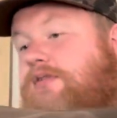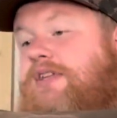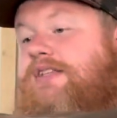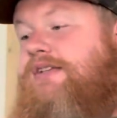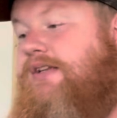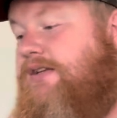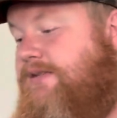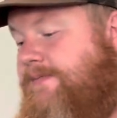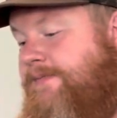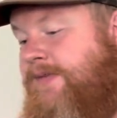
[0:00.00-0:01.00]
thinsulate.
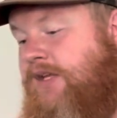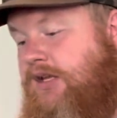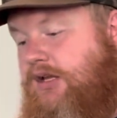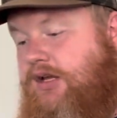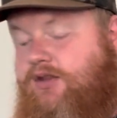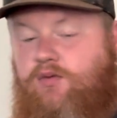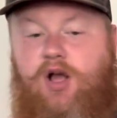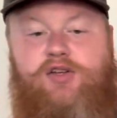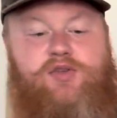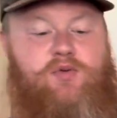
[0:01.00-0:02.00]
The
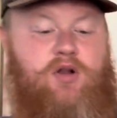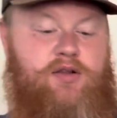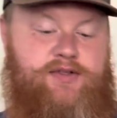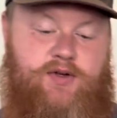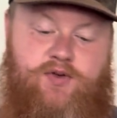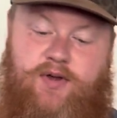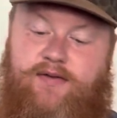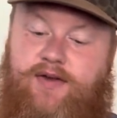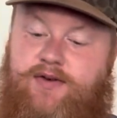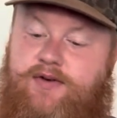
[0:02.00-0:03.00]
Rogers were also
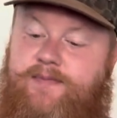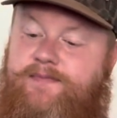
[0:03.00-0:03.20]
1200,